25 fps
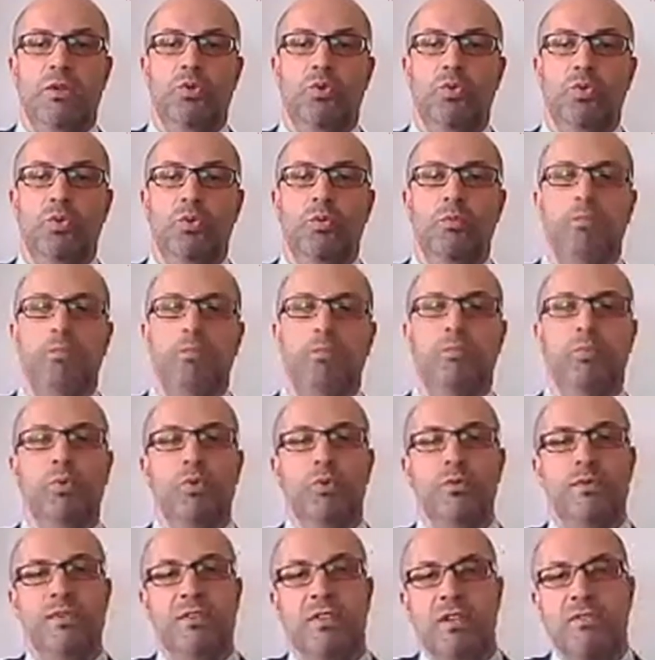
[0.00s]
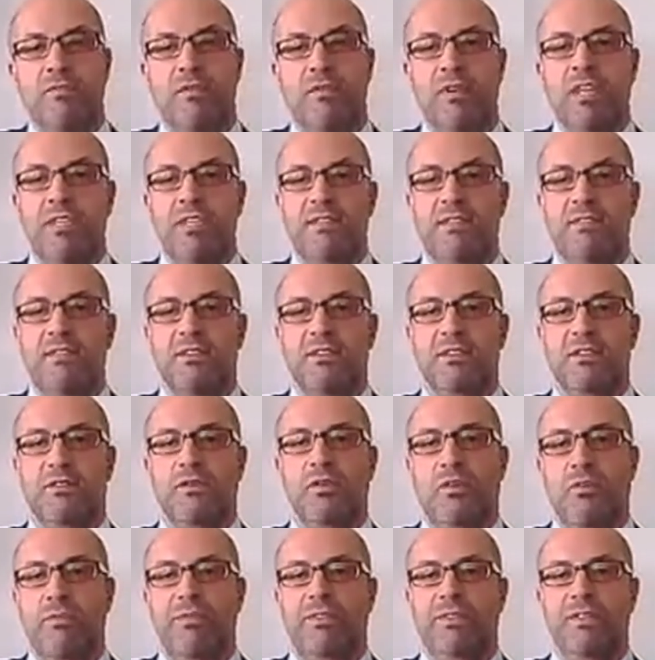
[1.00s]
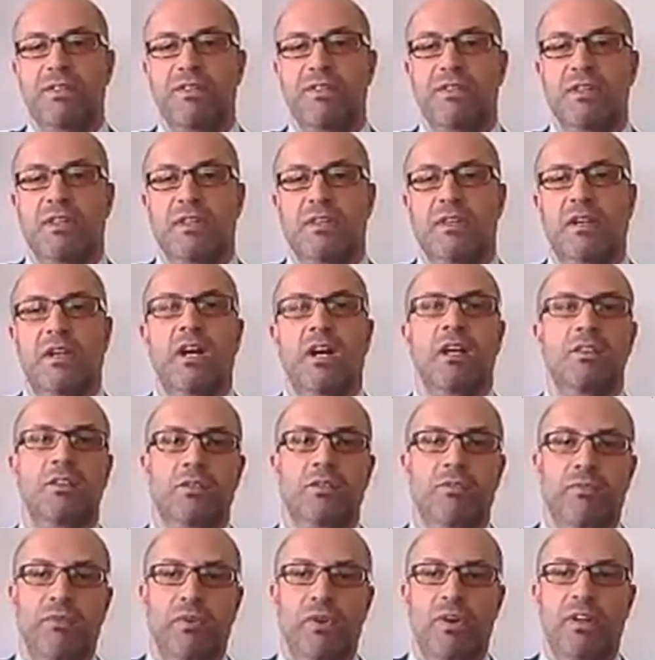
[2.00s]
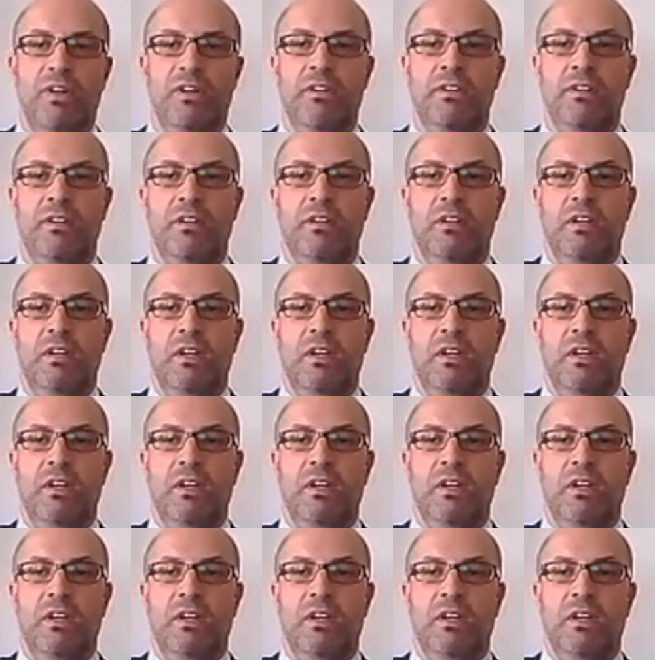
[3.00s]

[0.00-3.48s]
to boost investors' confidence in the country further